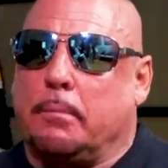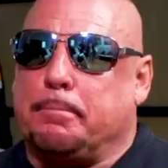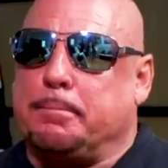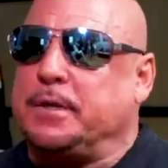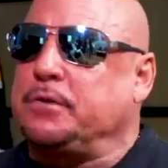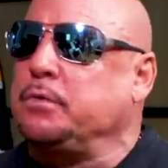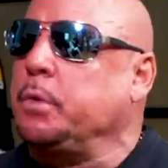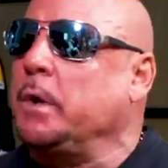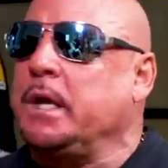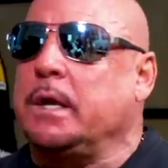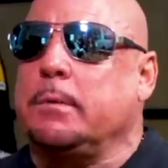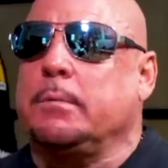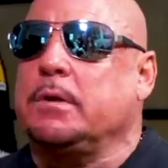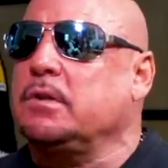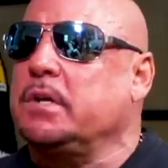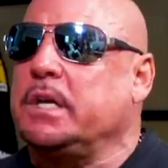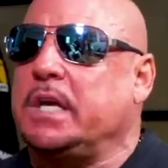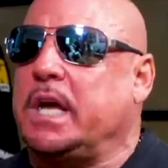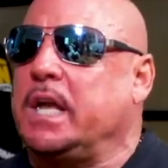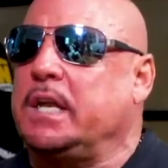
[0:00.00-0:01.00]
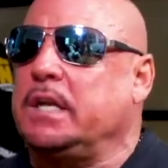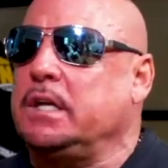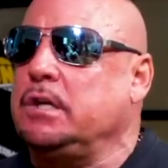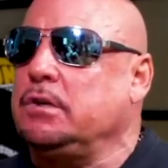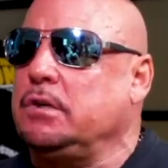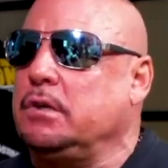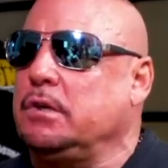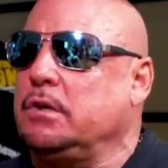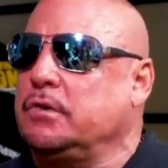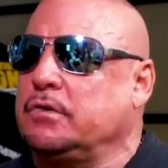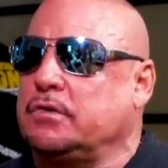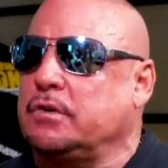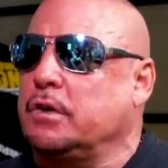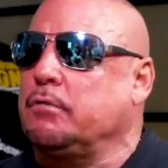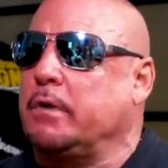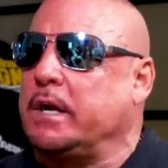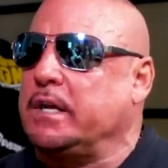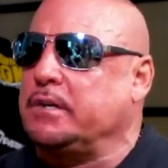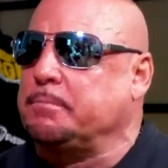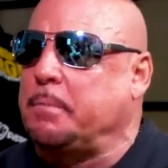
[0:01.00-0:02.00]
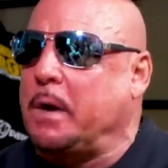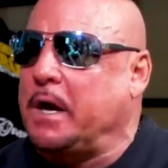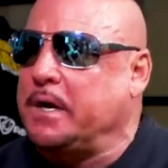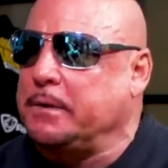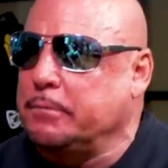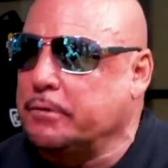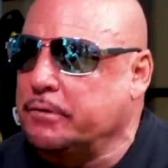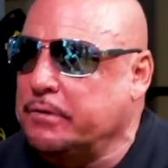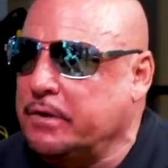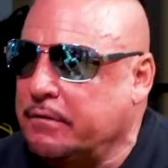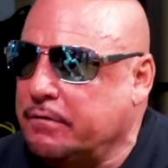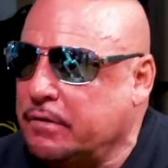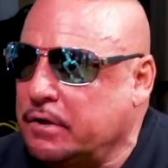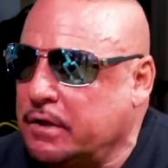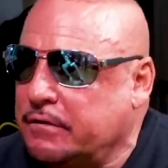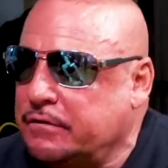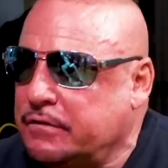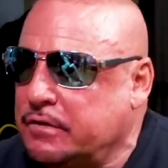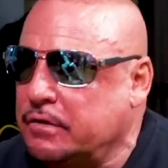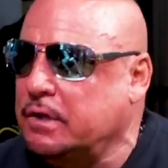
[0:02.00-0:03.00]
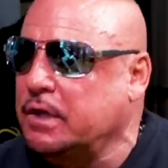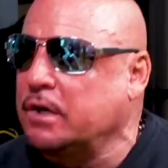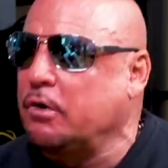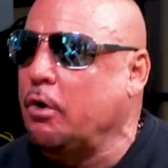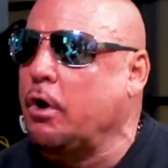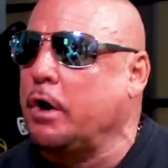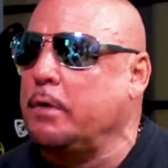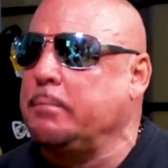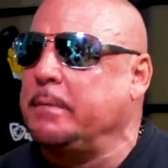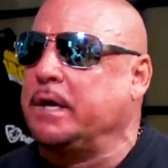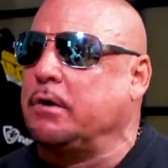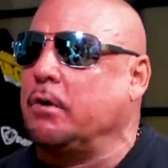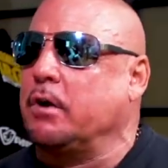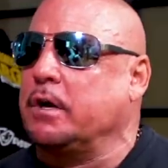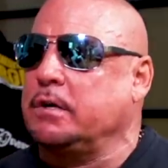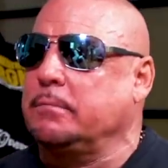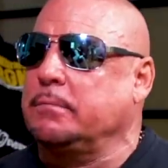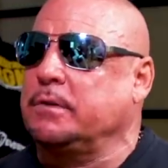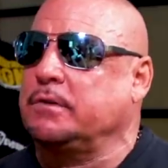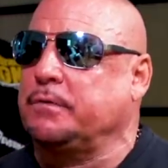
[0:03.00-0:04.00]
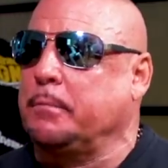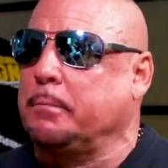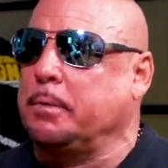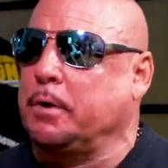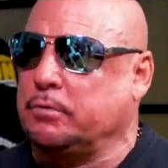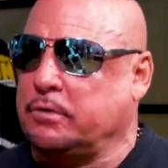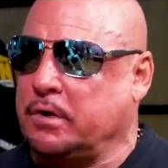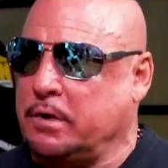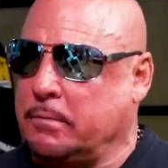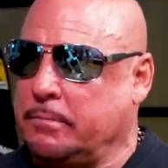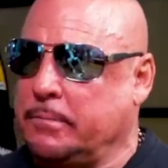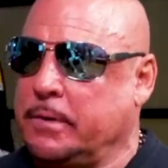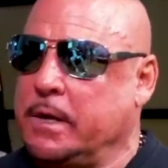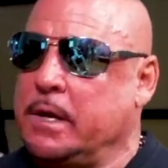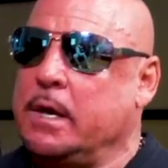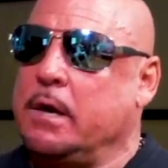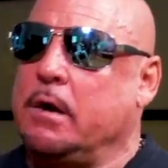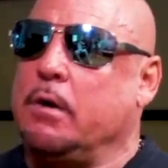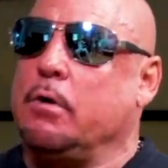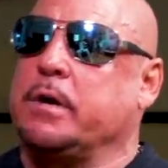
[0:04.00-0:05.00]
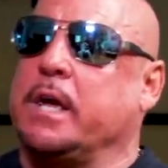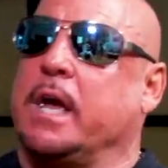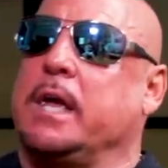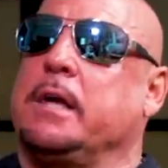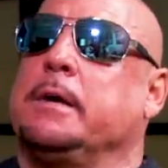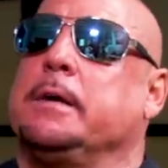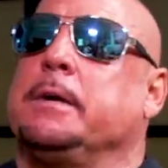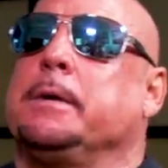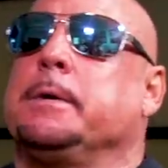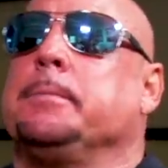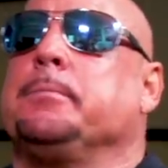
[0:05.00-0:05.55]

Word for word: Between him and Lee Haney is the greatest bodybuilder that ever lived. You can make arguments for both of them. Okay?